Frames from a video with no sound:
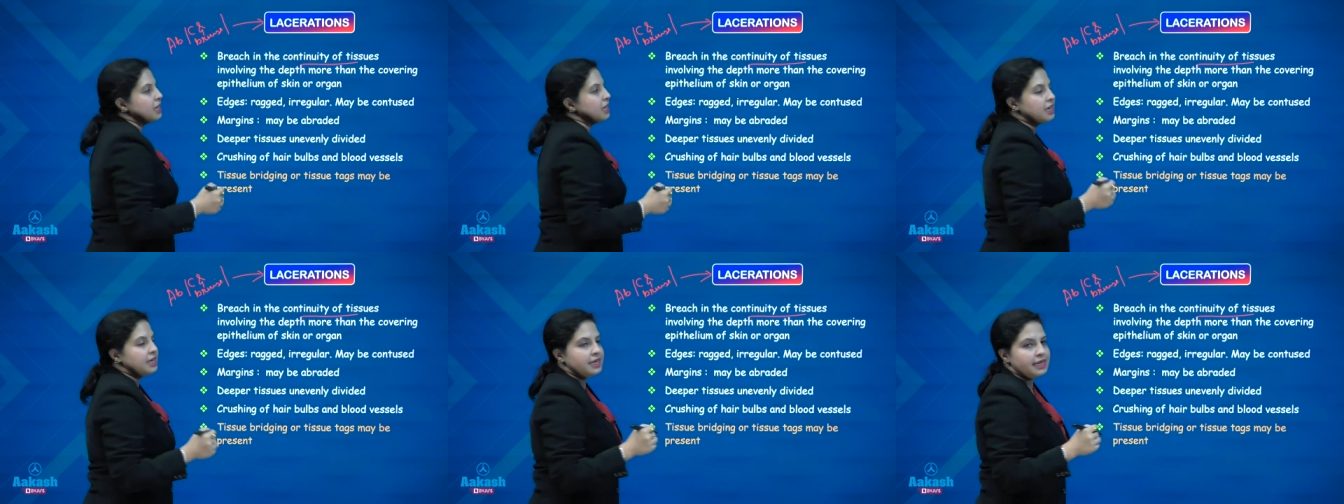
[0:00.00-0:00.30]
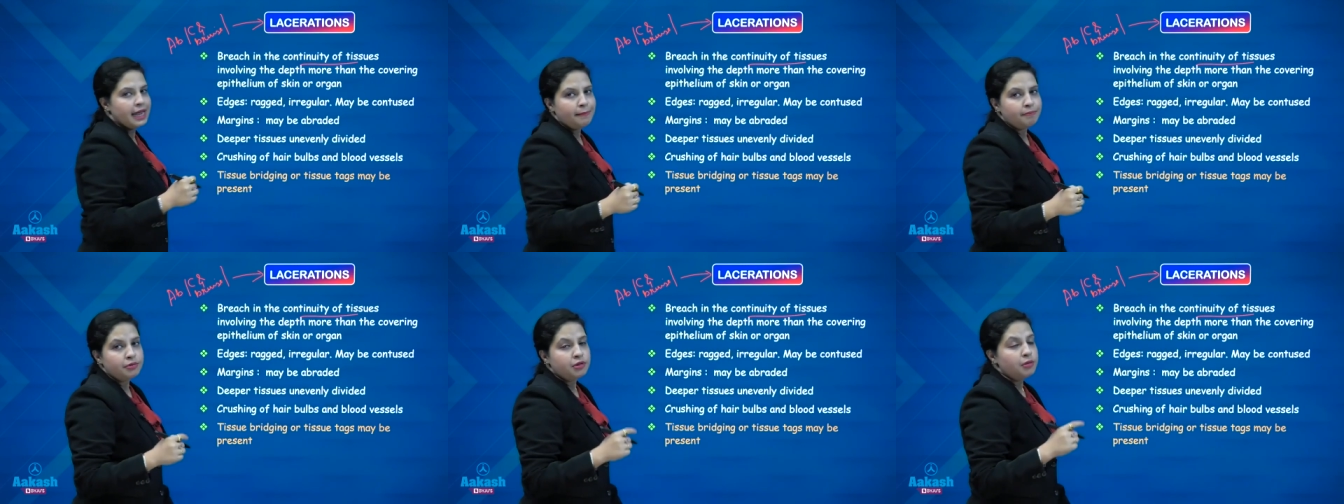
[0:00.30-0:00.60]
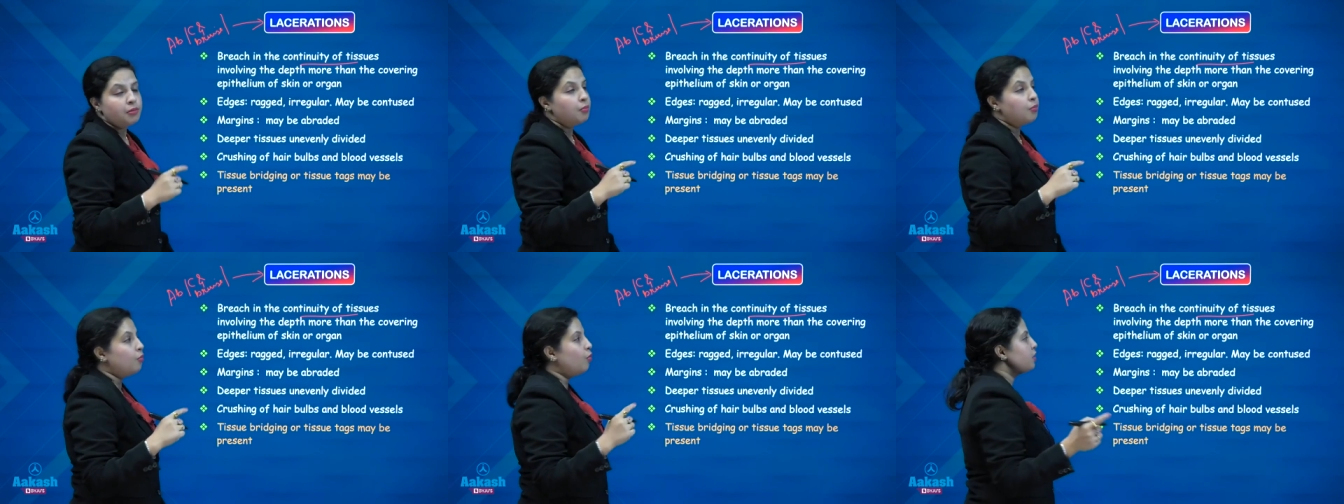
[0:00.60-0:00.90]
the depth
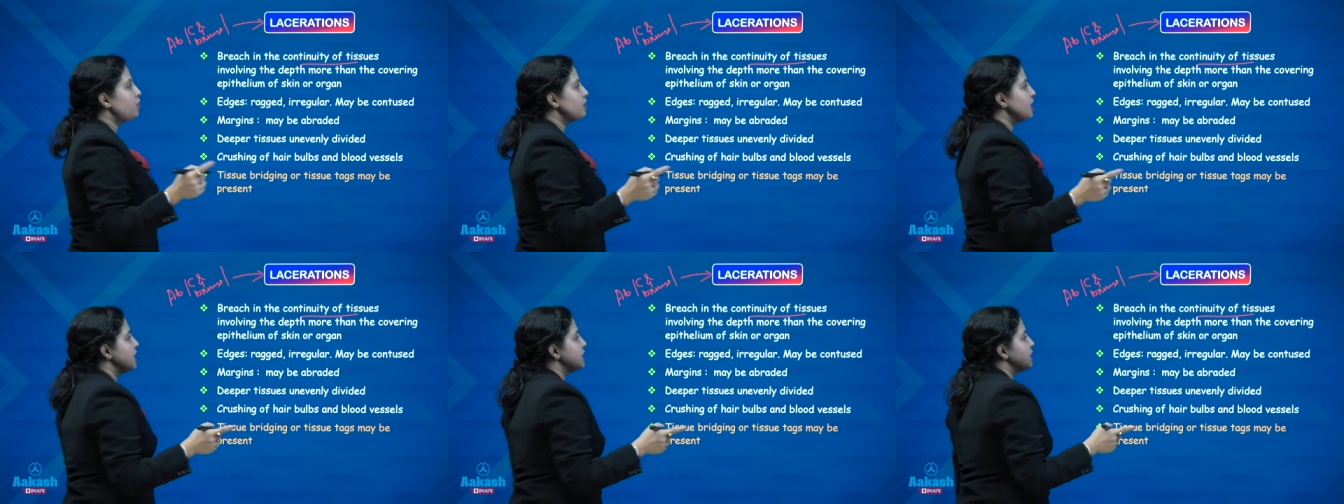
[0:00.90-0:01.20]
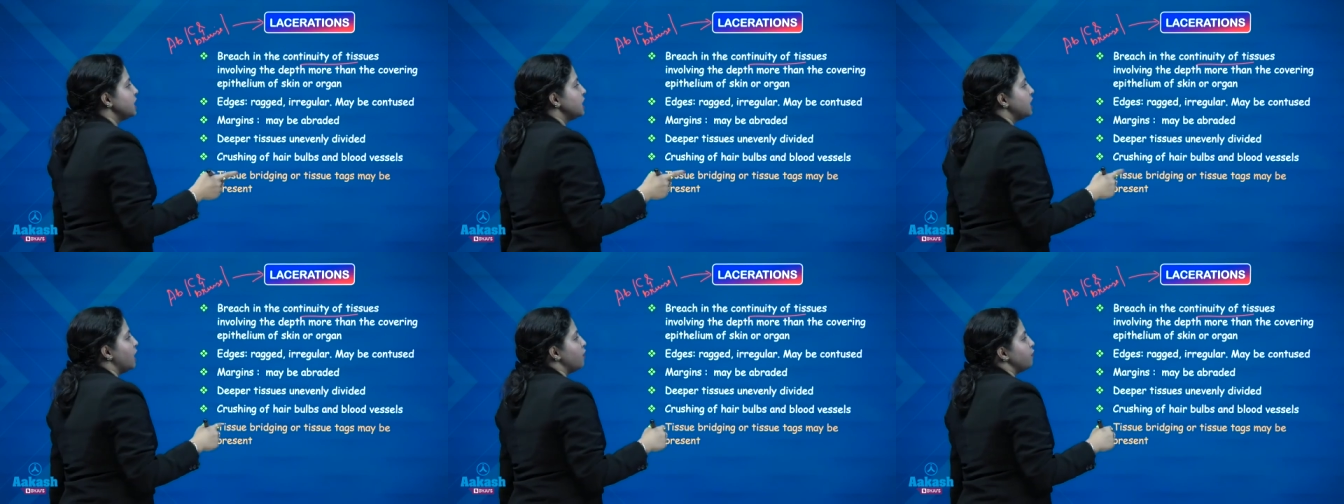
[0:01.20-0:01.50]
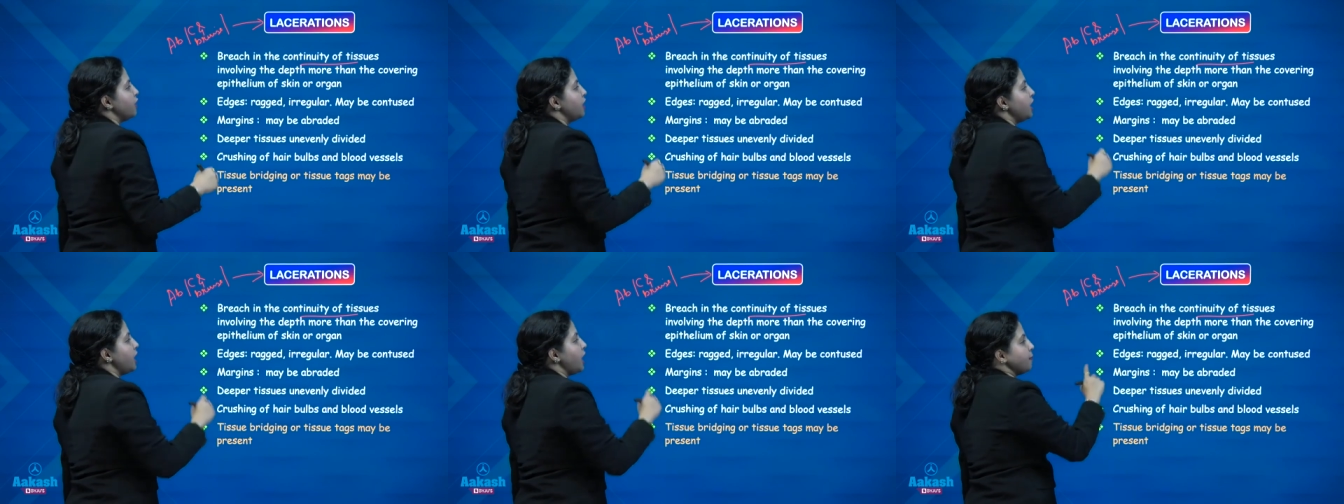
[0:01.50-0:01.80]
more than the
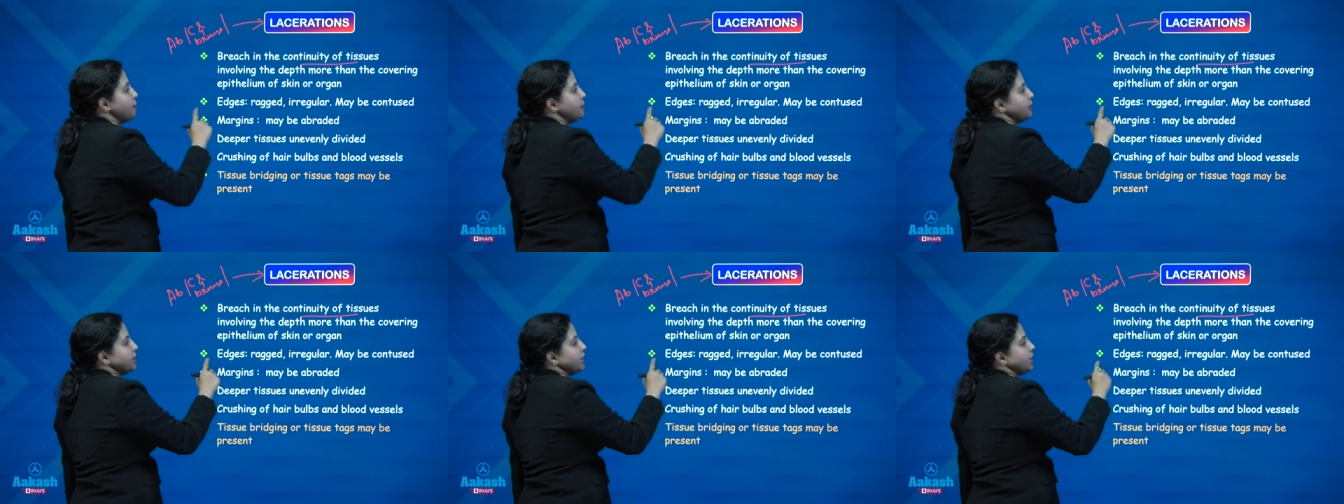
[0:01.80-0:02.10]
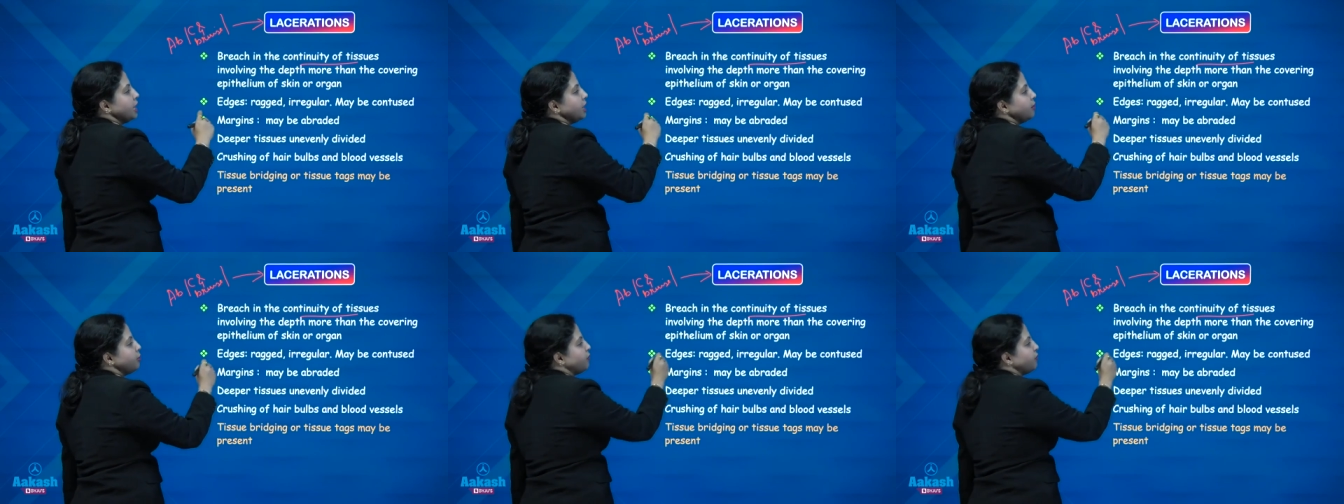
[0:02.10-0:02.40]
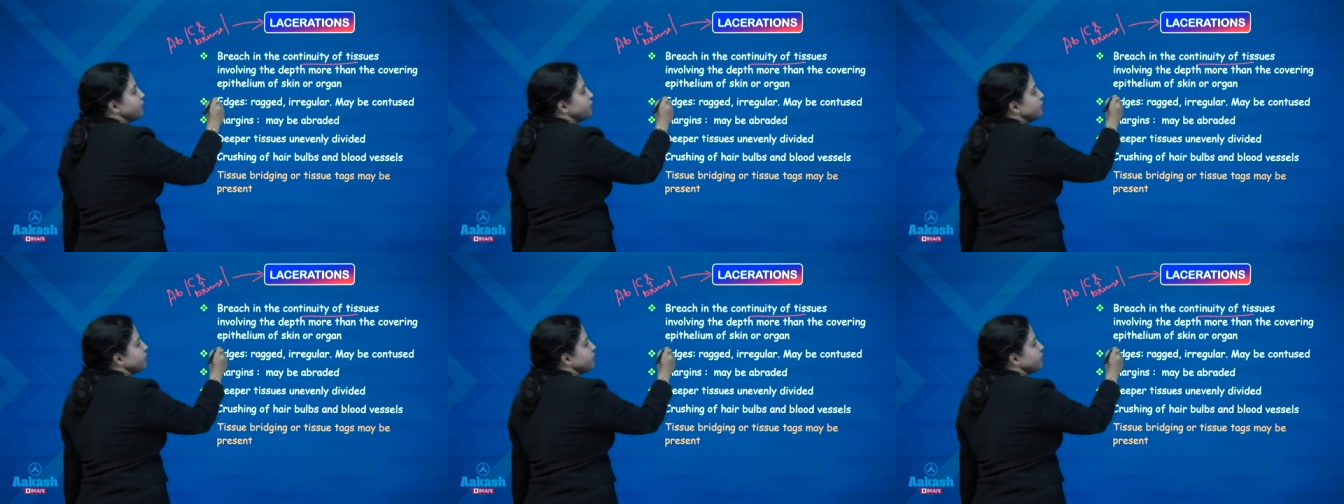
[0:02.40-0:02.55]
covering epithelium of